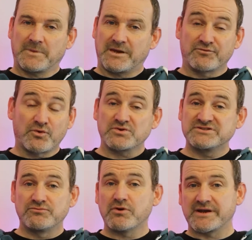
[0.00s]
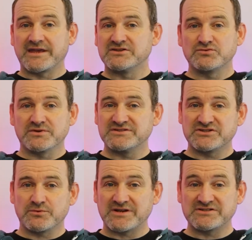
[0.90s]
And of course, they're running into a
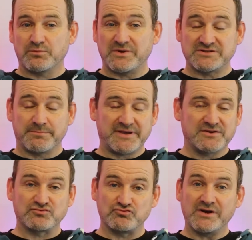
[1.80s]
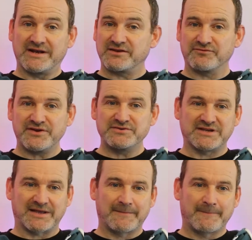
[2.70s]
situation which appears really
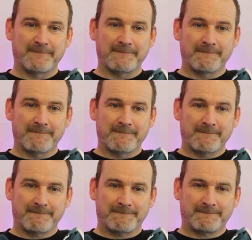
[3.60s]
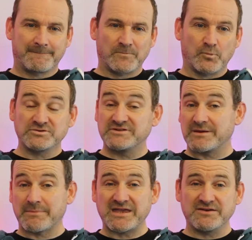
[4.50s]
confusing. What did
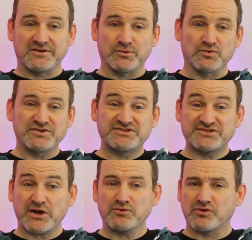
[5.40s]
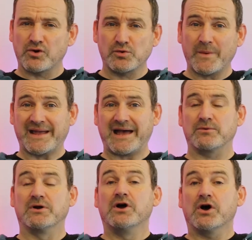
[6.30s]
they make of it all? The stone rolled away.
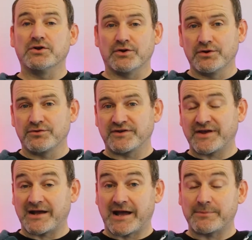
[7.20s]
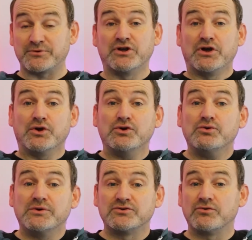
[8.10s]
How on earth did that happen?
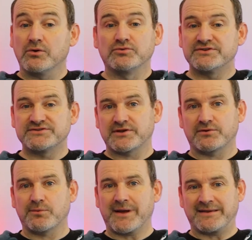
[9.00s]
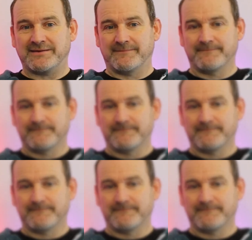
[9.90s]
Who had rolled the stone away?